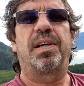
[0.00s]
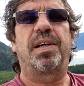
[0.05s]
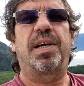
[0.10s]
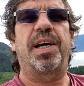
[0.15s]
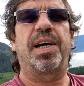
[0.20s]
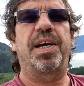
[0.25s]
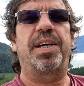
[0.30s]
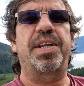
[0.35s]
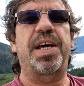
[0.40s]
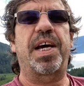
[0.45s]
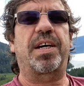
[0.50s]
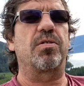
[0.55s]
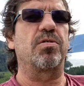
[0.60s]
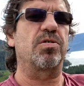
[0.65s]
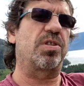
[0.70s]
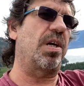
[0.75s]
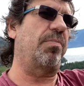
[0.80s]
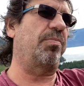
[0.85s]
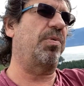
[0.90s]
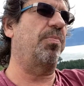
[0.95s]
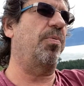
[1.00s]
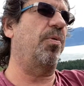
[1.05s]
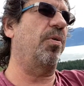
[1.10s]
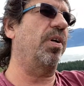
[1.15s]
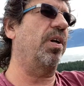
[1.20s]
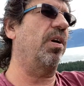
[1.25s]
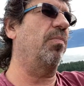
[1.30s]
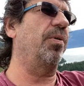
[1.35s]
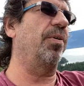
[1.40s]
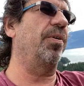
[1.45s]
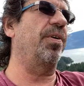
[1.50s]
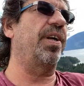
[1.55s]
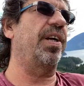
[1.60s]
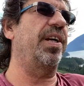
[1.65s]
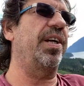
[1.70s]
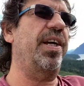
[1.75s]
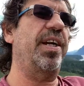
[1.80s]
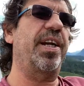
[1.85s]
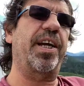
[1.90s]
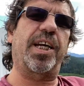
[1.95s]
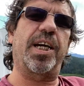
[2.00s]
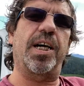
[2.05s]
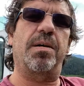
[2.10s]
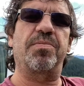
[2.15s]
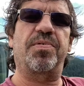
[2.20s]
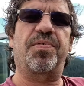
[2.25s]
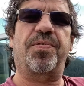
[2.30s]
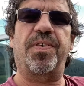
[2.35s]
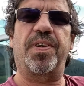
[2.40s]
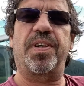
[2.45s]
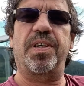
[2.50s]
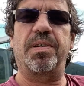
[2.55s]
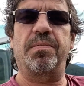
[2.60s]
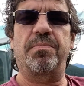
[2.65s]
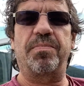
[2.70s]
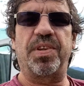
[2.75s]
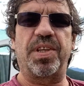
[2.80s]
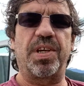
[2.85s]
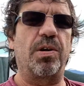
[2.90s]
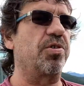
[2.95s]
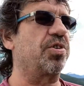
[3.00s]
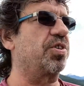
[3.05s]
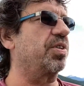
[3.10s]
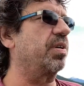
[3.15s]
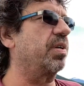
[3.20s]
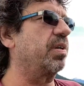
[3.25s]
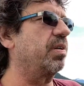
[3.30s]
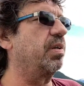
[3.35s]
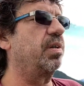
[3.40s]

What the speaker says: and that goes up to Port Alberni, and it comes from the ocean.